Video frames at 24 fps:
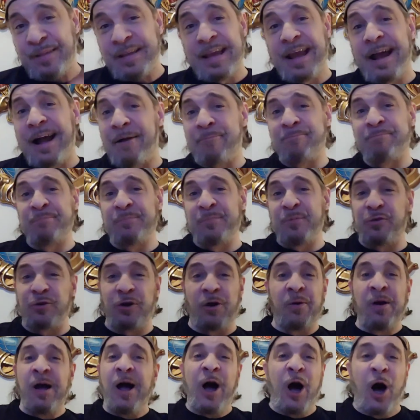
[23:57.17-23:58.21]
Yeah.
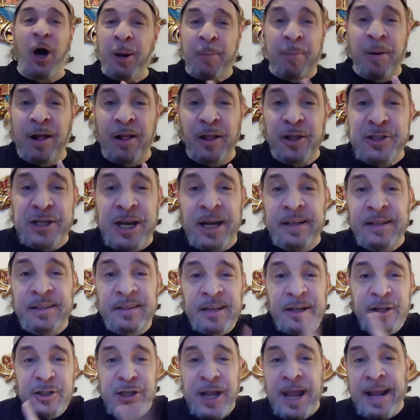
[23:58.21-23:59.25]
So
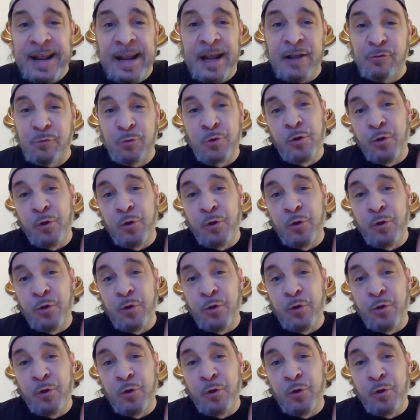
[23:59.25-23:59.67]
unapologetically, Jackass